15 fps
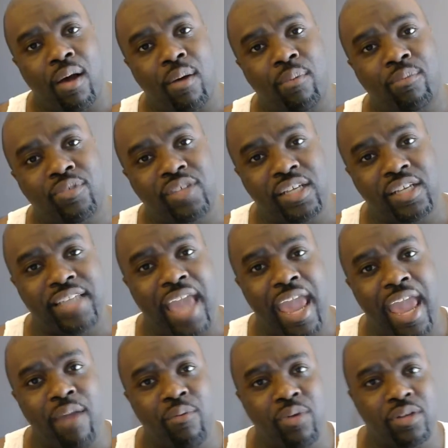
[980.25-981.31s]
since
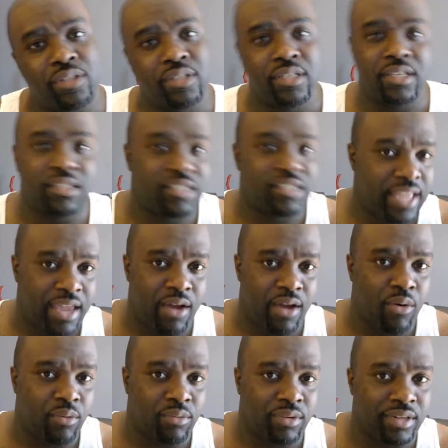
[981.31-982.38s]
Kane was
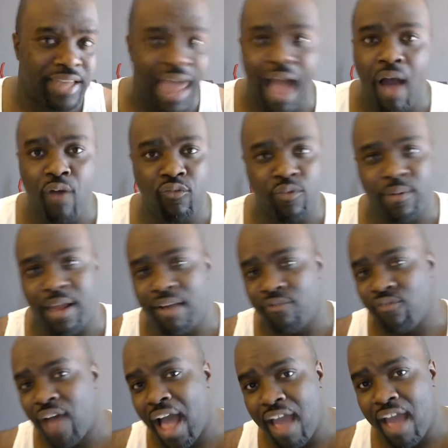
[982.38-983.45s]
still down from the
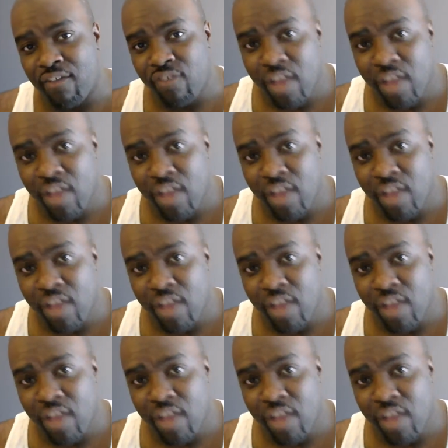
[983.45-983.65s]
F5,